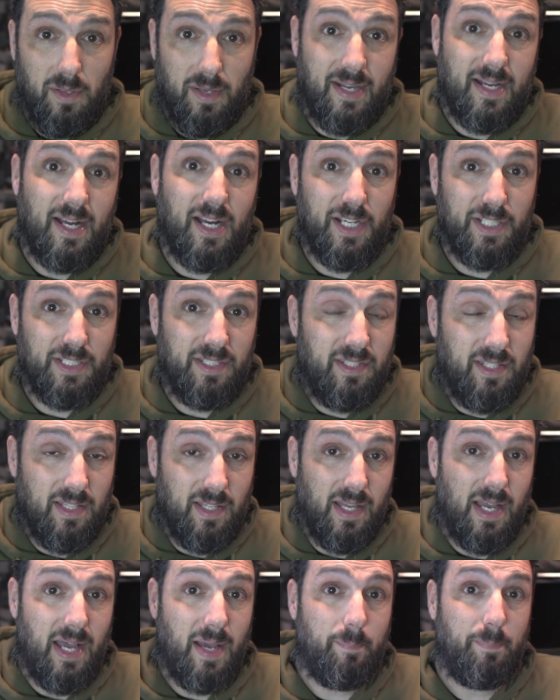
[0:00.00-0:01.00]
card
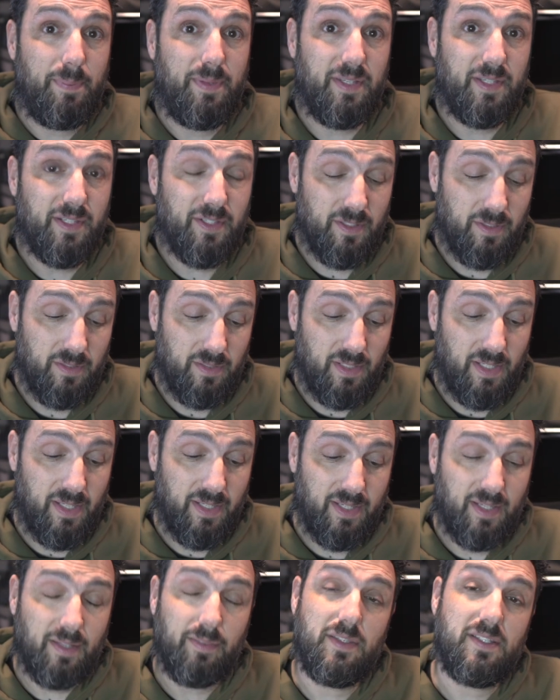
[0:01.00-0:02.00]
up here,
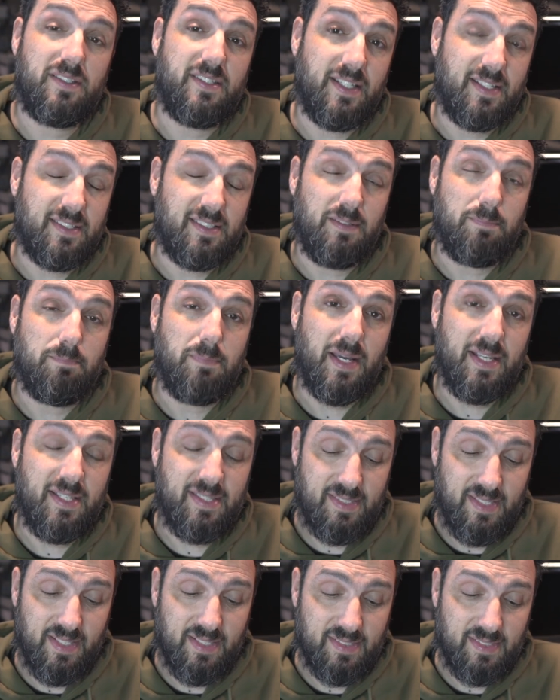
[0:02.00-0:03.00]
like the 60 by
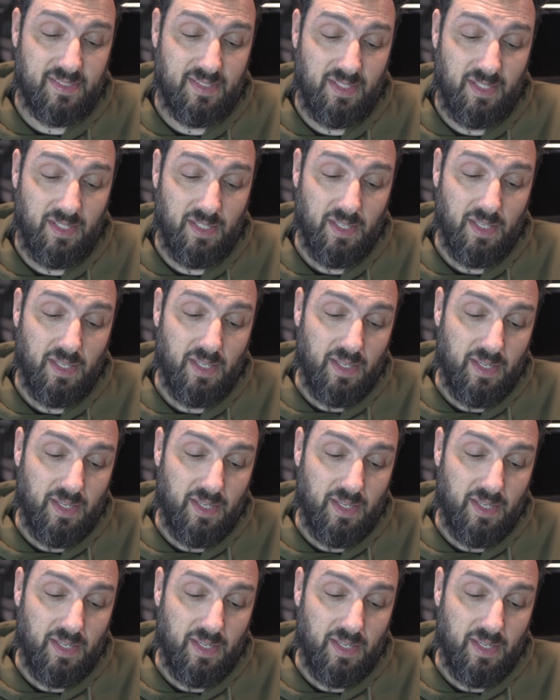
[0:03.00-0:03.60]
60